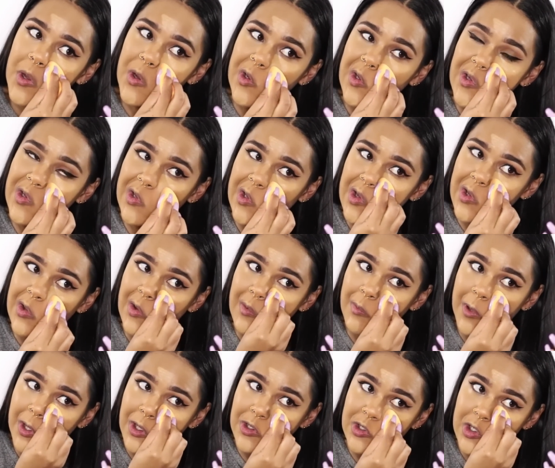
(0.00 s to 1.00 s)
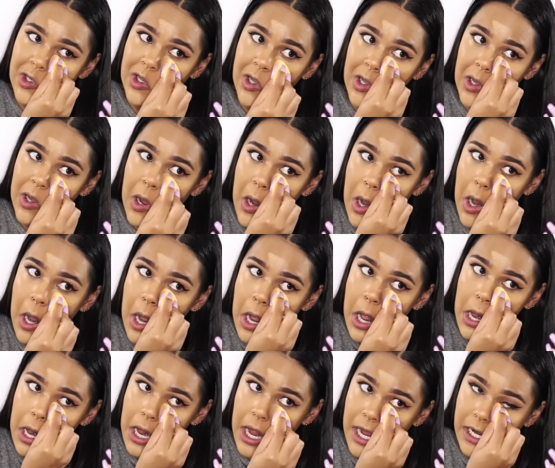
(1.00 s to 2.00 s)
because in the picture
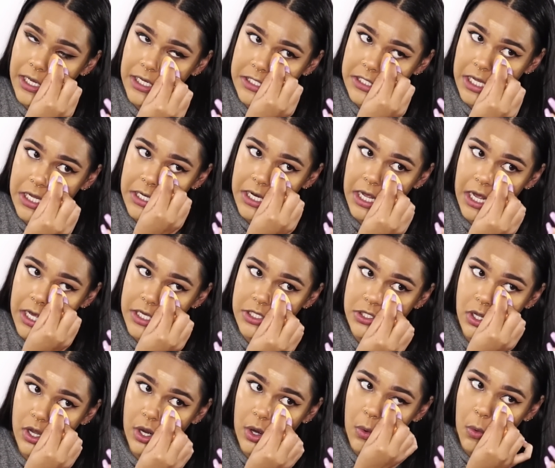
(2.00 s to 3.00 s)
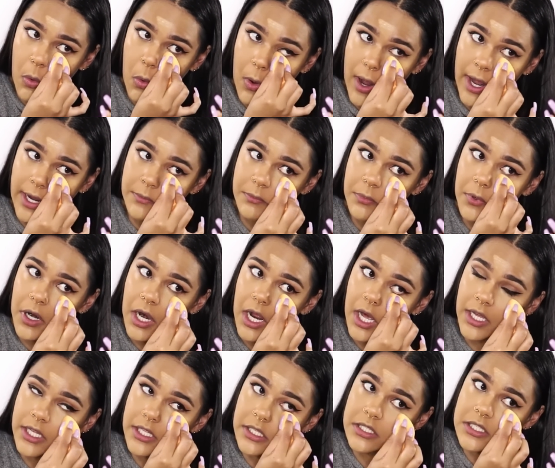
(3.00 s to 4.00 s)
Kylie's under eyes are quite
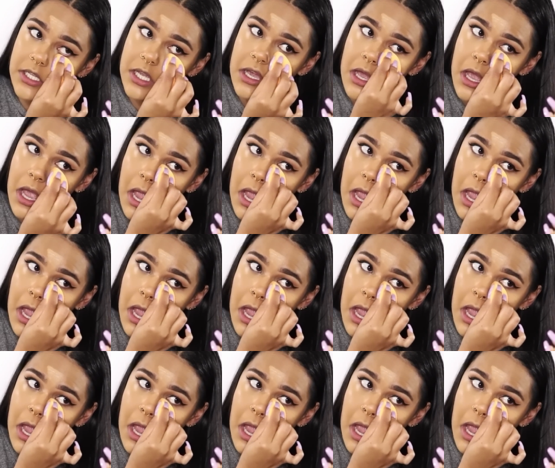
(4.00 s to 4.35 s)
bright,